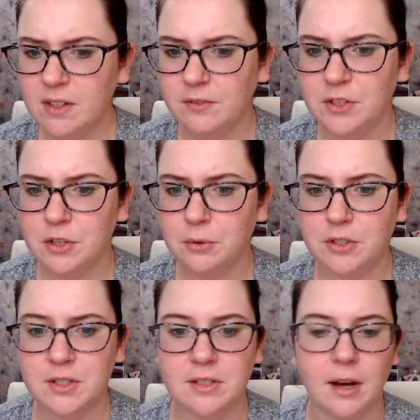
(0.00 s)
If you were
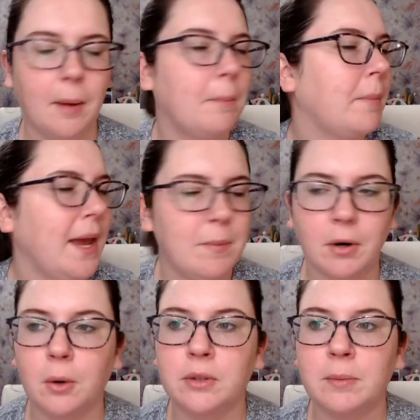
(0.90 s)
just a
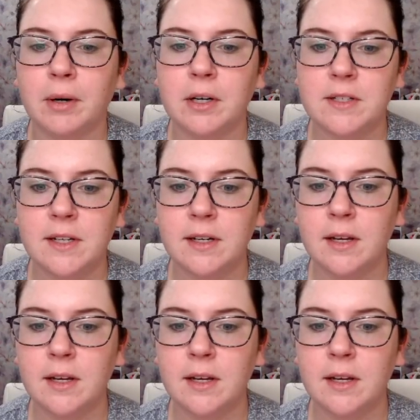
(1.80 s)
paper-only person,